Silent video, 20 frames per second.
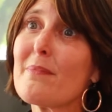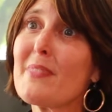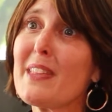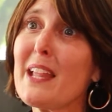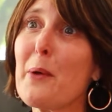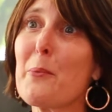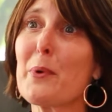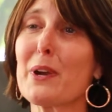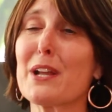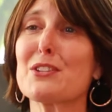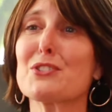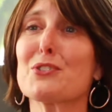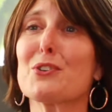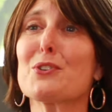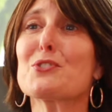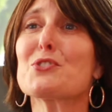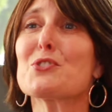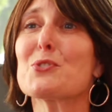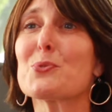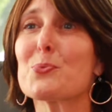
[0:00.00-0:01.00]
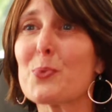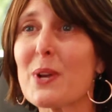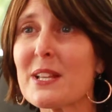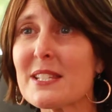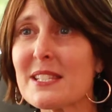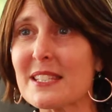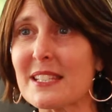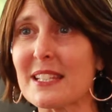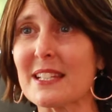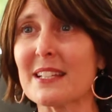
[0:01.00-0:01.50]
And when I start
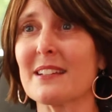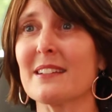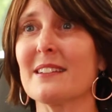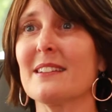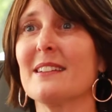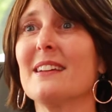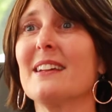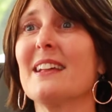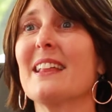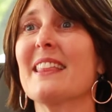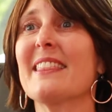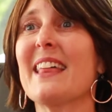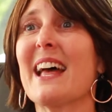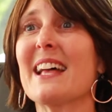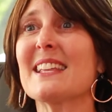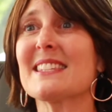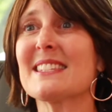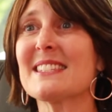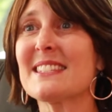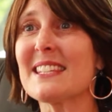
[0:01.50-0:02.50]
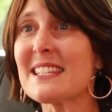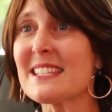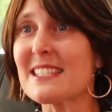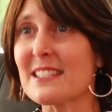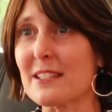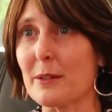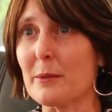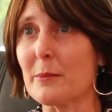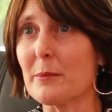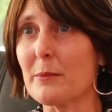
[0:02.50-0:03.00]
trusting that
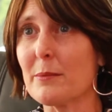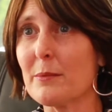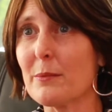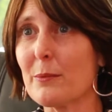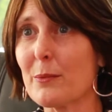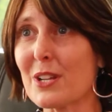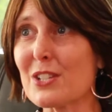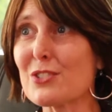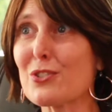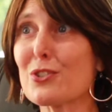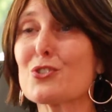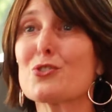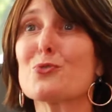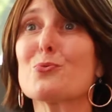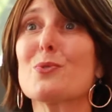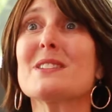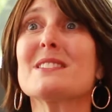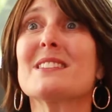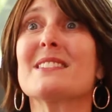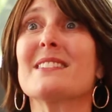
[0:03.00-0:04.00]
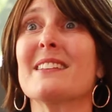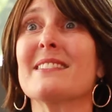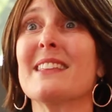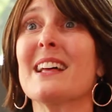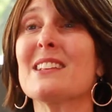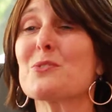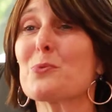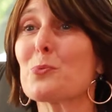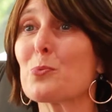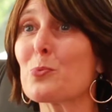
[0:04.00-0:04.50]
system, when I start trusting that
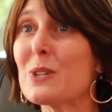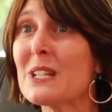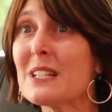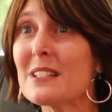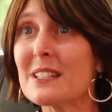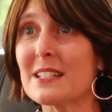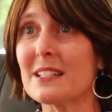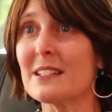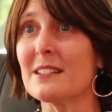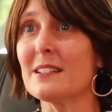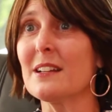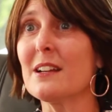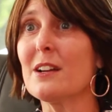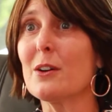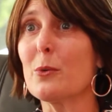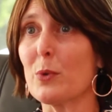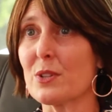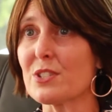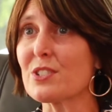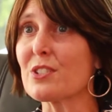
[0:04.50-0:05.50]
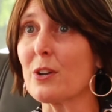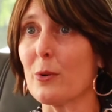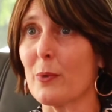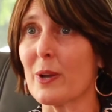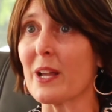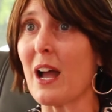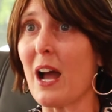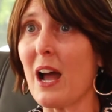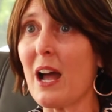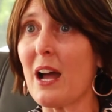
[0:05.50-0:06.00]
that's really what's
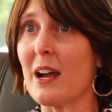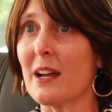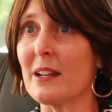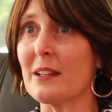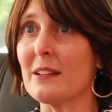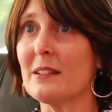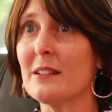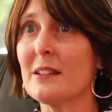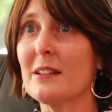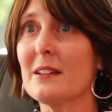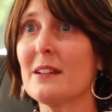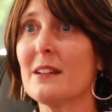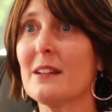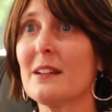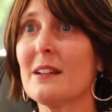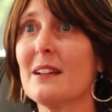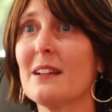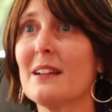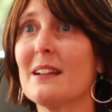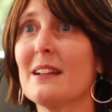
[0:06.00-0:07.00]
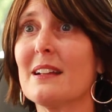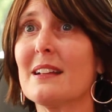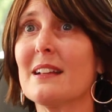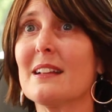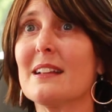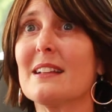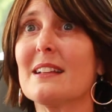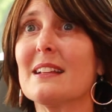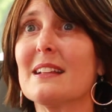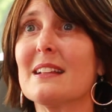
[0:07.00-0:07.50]
going on,
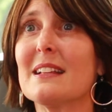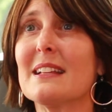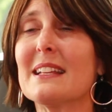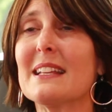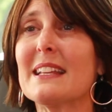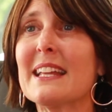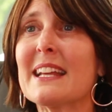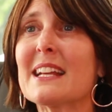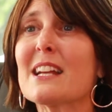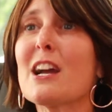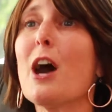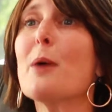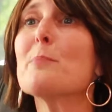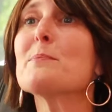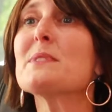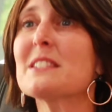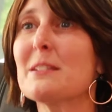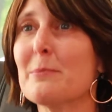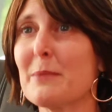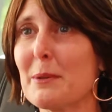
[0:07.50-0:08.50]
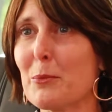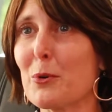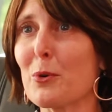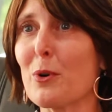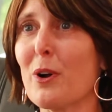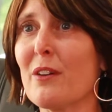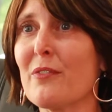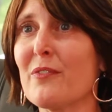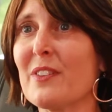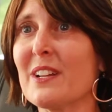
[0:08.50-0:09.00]
it comes to me more
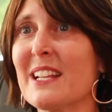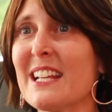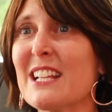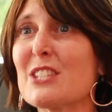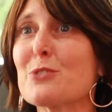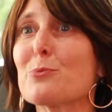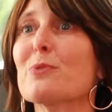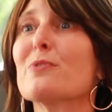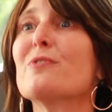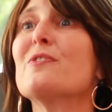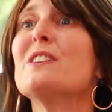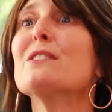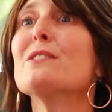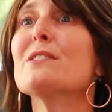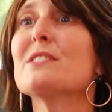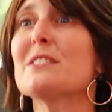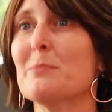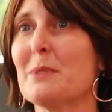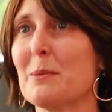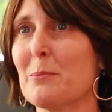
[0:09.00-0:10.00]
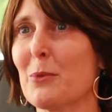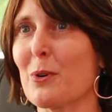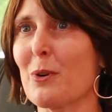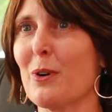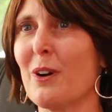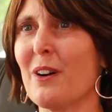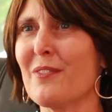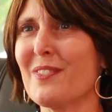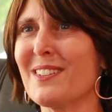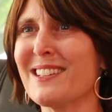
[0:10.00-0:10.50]
often. It's revealed to me more
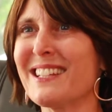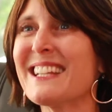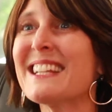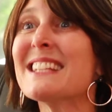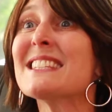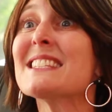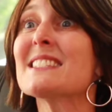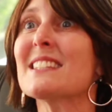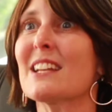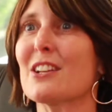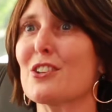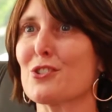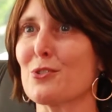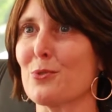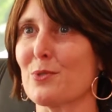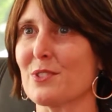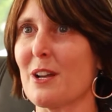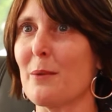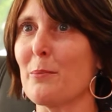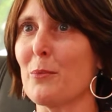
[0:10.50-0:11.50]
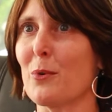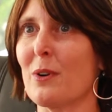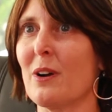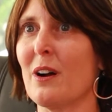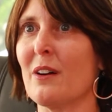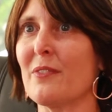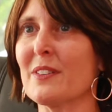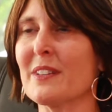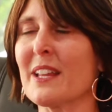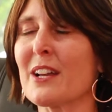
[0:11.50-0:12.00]
often. The insight shows up more
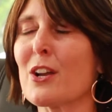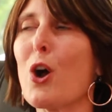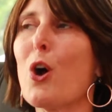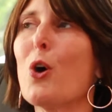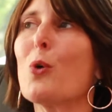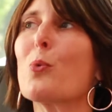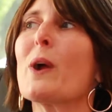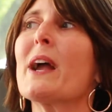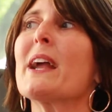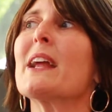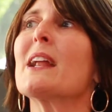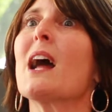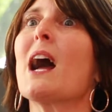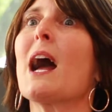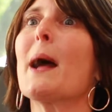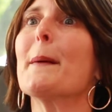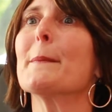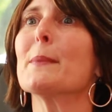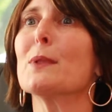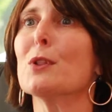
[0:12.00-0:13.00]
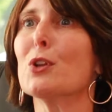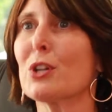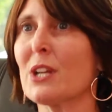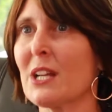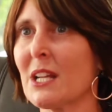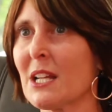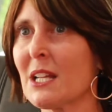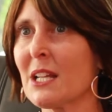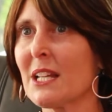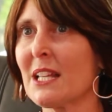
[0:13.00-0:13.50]
often, like, oh, right, I'm
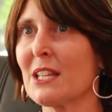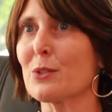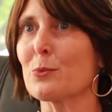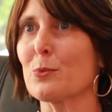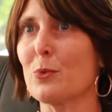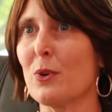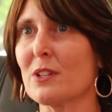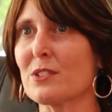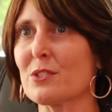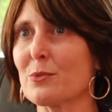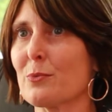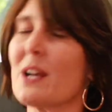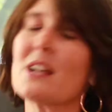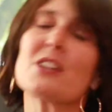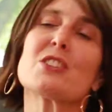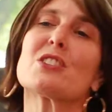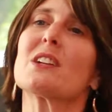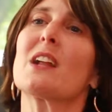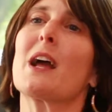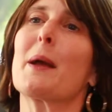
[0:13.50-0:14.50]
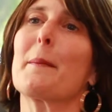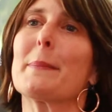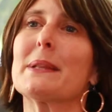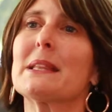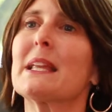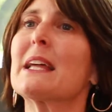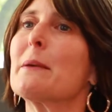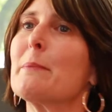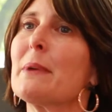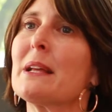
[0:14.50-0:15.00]
looking in the wrong direction. I'm
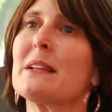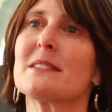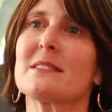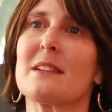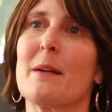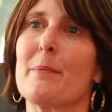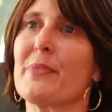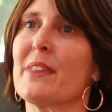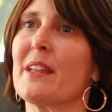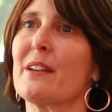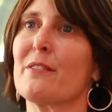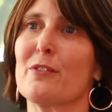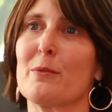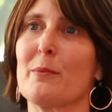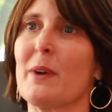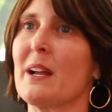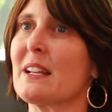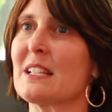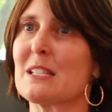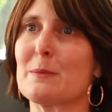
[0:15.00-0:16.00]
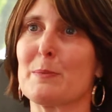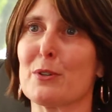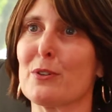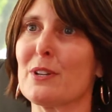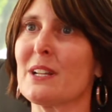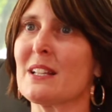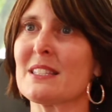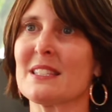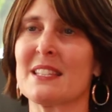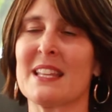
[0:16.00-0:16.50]
blaming something from my
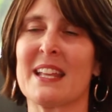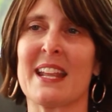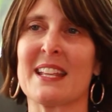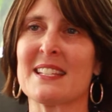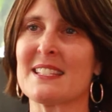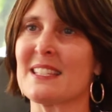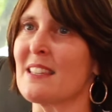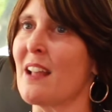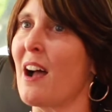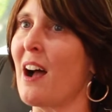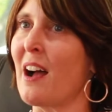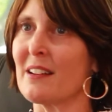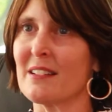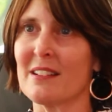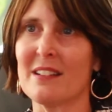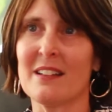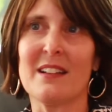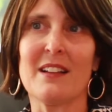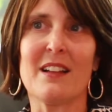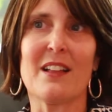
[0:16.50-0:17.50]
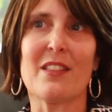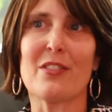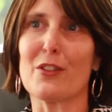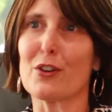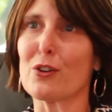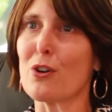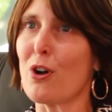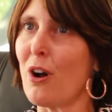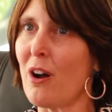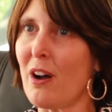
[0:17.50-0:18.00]
experience that is not the
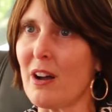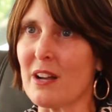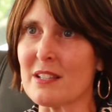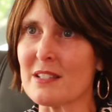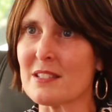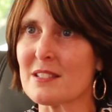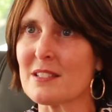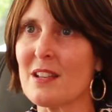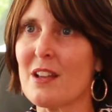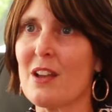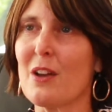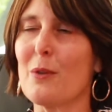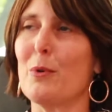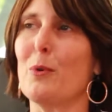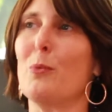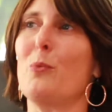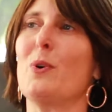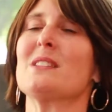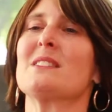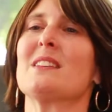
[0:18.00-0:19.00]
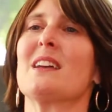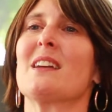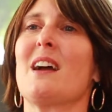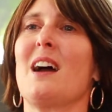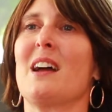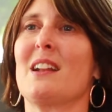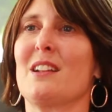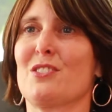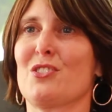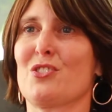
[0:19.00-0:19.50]
cause. Well, once I
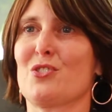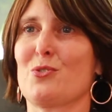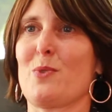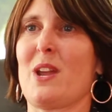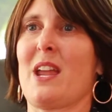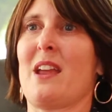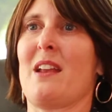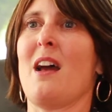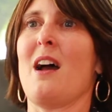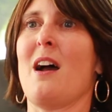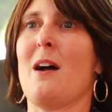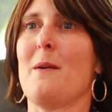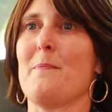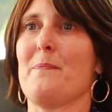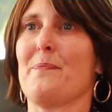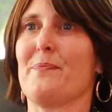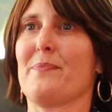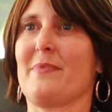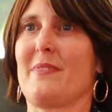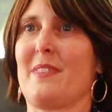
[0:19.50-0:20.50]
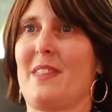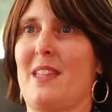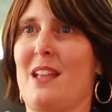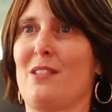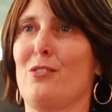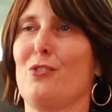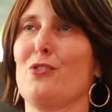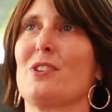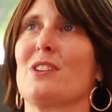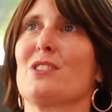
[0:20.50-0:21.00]
kind of straighten up
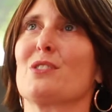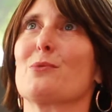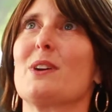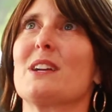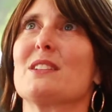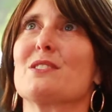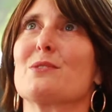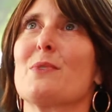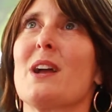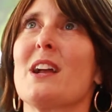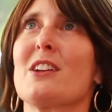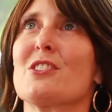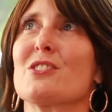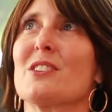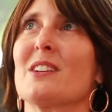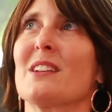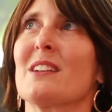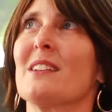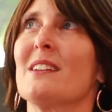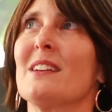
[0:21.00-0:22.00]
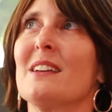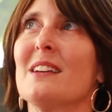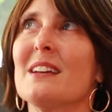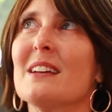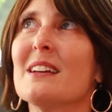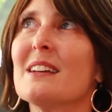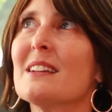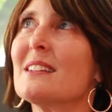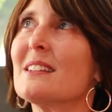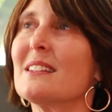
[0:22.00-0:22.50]
and look in the right direction,
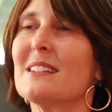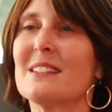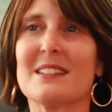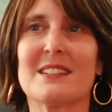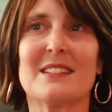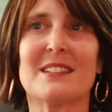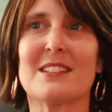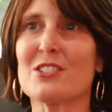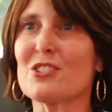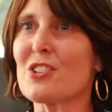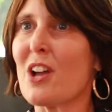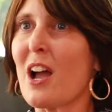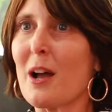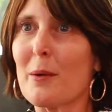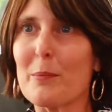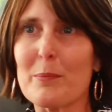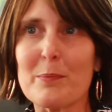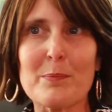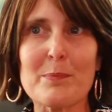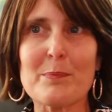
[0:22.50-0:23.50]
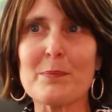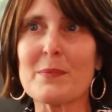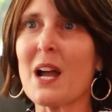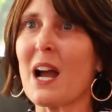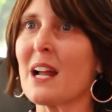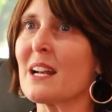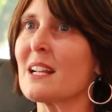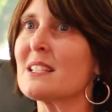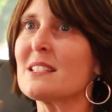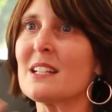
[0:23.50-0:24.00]
the job
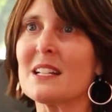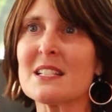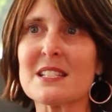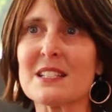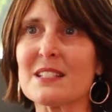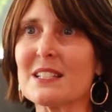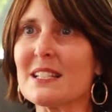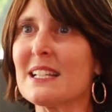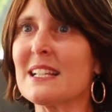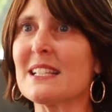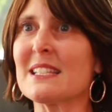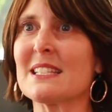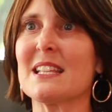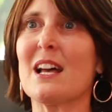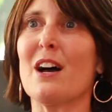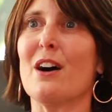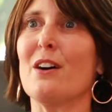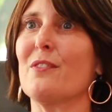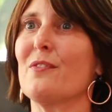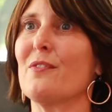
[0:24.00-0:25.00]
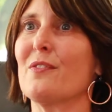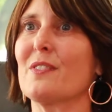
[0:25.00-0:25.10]
kind of does it itself.